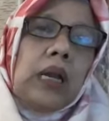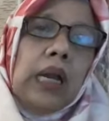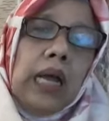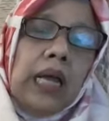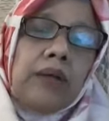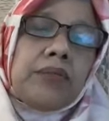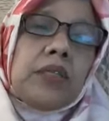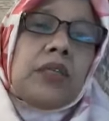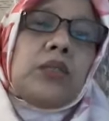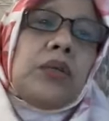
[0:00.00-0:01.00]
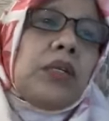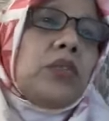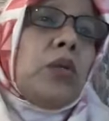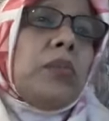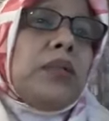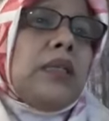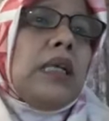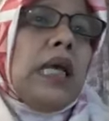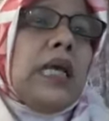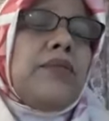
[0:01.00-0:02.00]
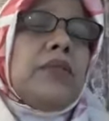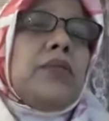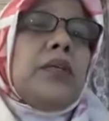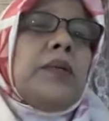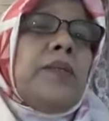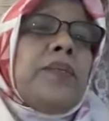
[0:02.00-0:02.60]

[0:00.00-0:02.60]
lives as well as your personal lives, right?